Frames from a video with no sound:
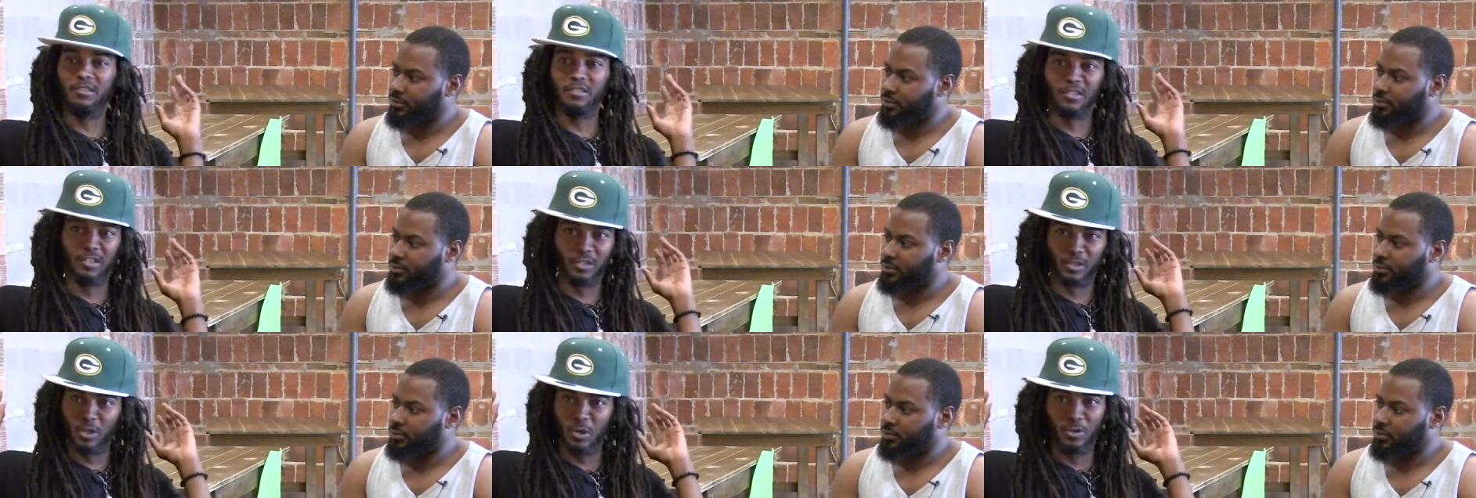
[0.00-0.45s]

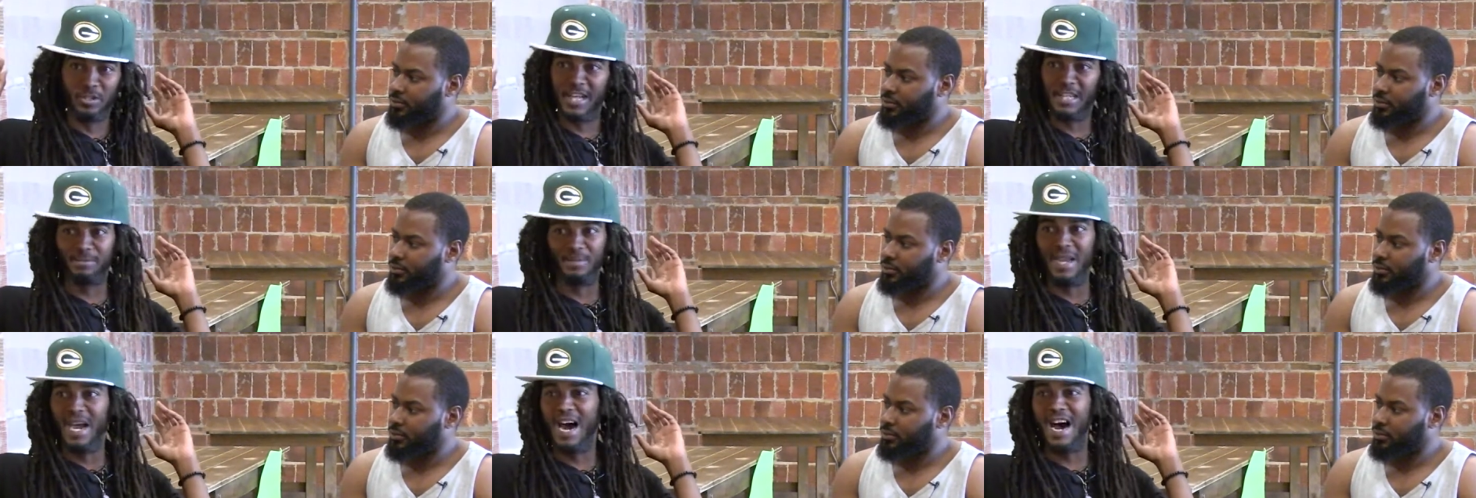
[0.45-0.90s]
Speaker 1: the dude that's
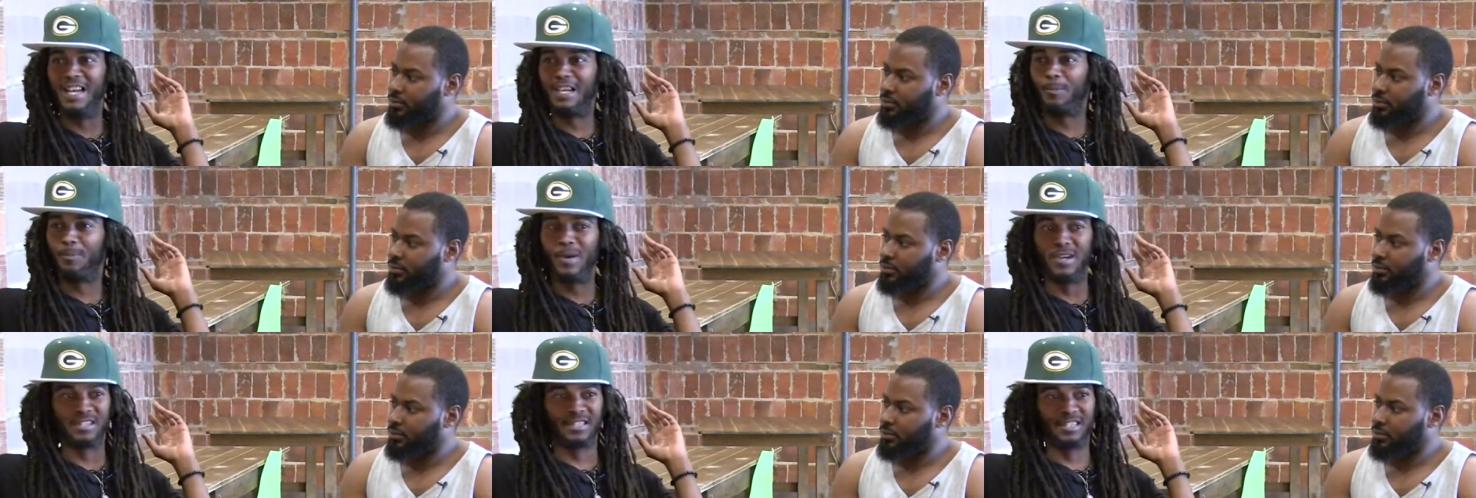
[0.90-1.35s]
behind the
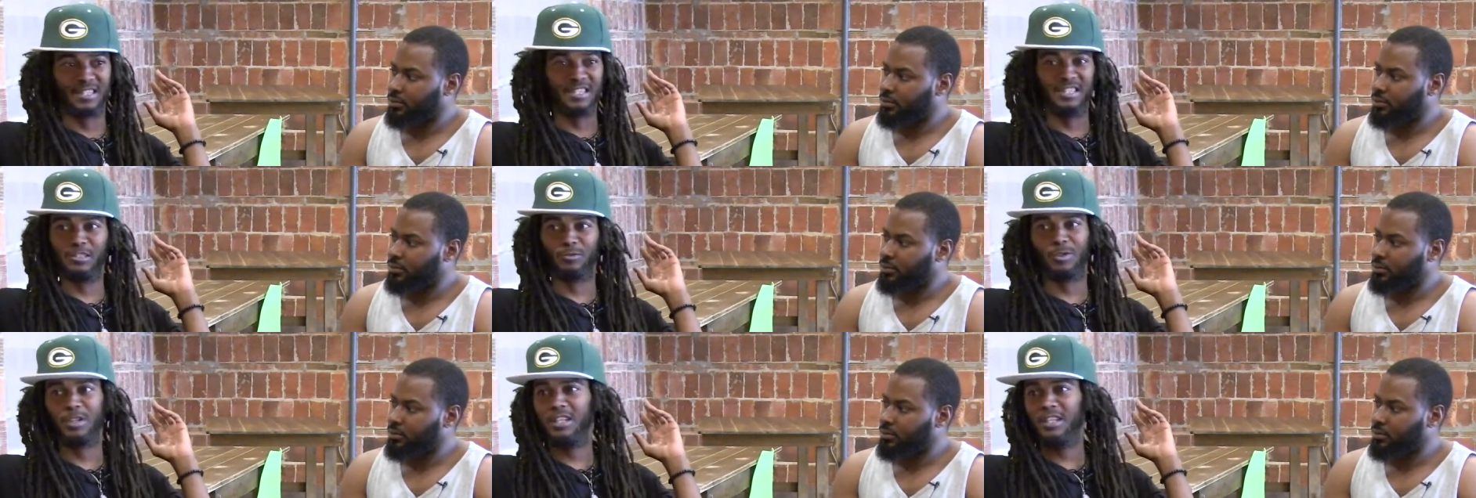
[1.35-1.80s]
president
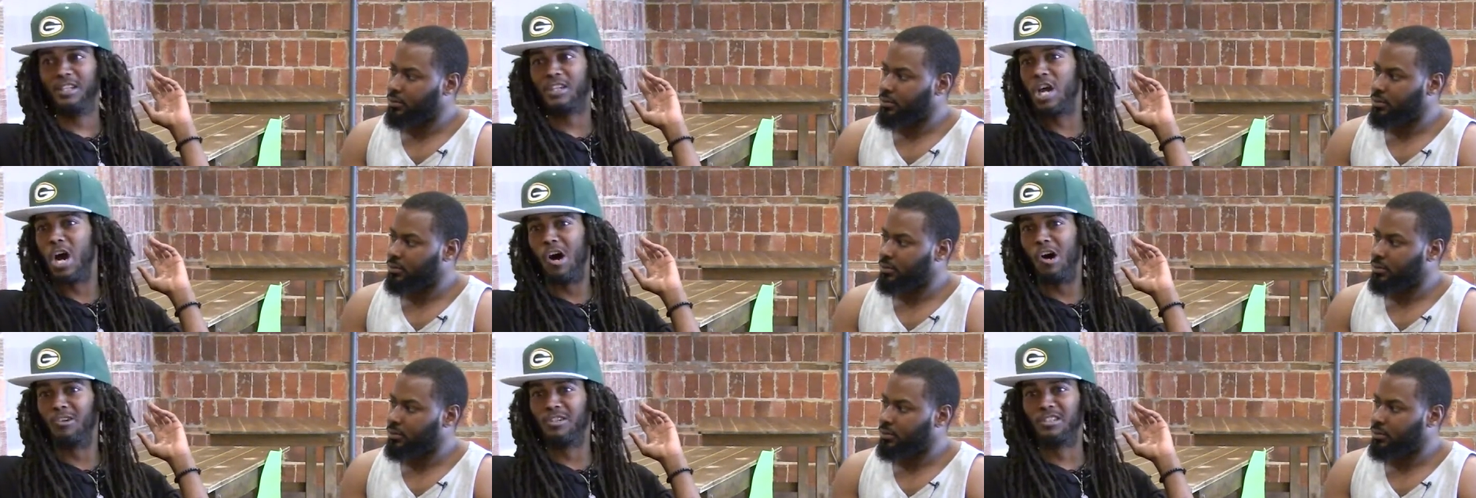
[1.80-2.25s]
is really the
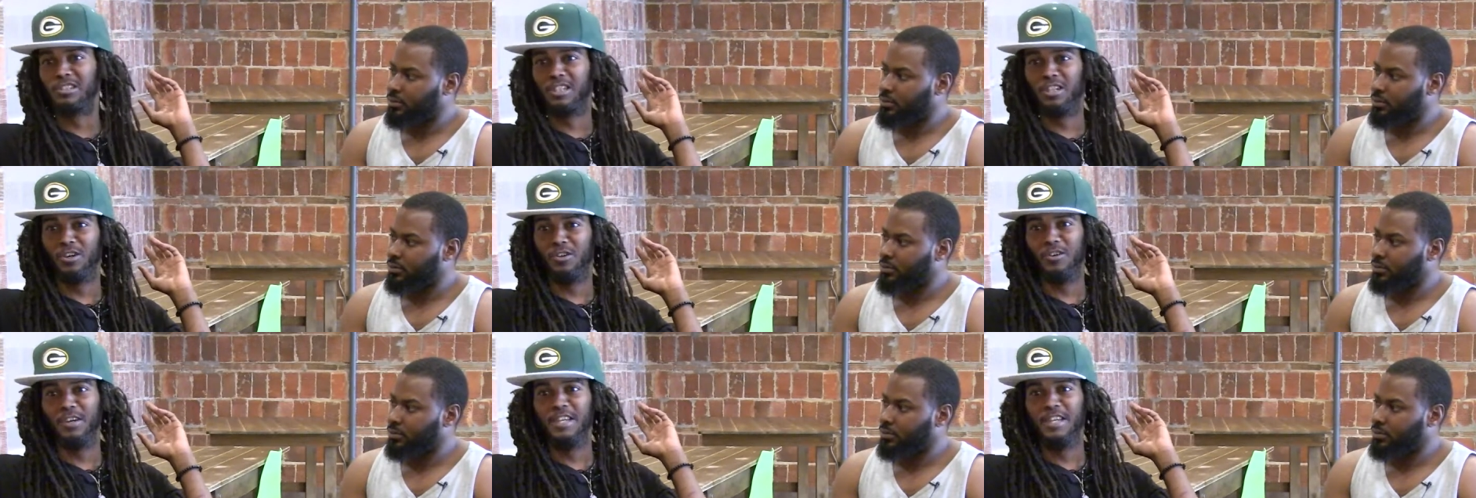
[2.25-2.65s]
coldest dude.